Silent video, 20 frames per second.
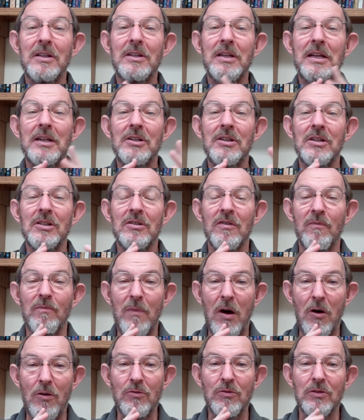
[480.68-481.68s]
the teachings of
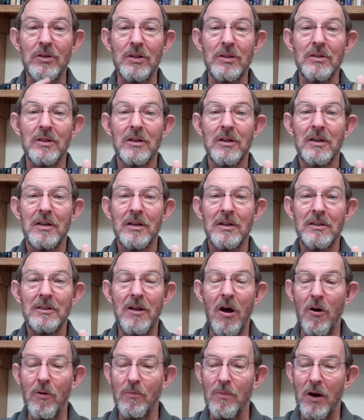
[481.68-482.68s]
Moses.
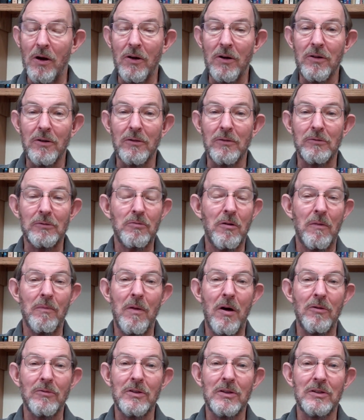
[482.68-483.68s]
Don't murder is what
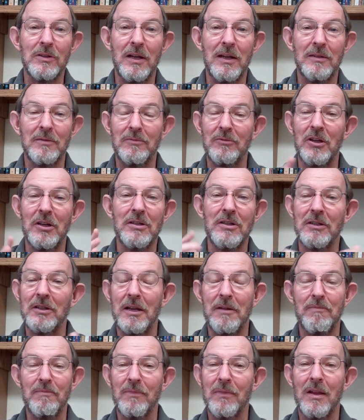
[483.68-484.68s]
Moses said. Jesus
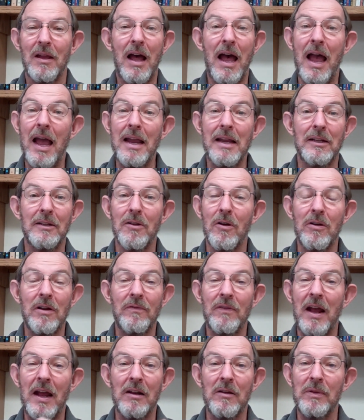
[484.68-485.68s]
said, hey, don't
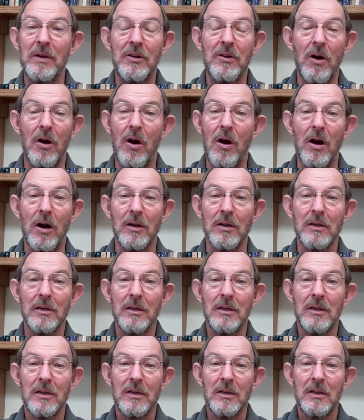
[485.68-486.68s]
even hate them in your heart.
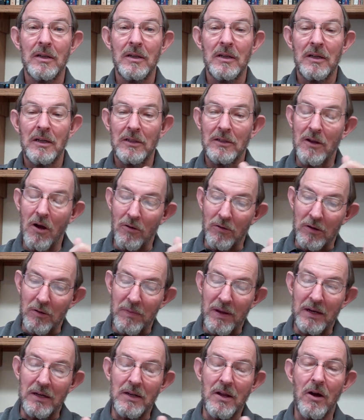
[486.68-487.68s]
Don't
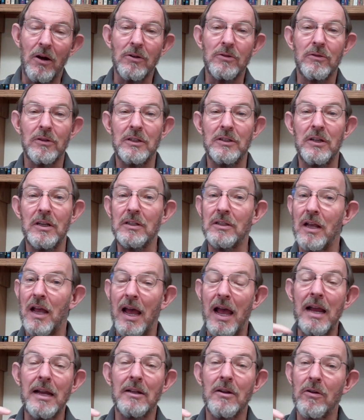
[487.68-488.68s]
commit adultery. Jesus said,
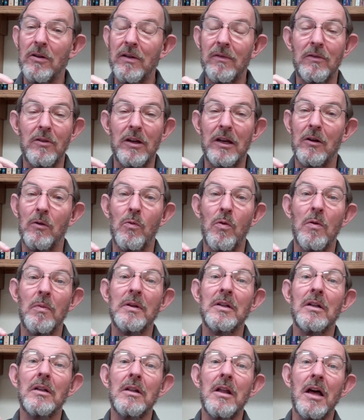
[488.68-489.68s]
hey, don't even look at a
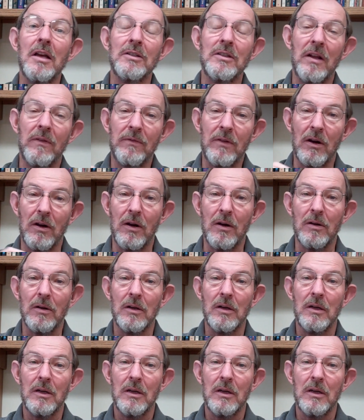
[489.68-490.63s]
woman to lust after her.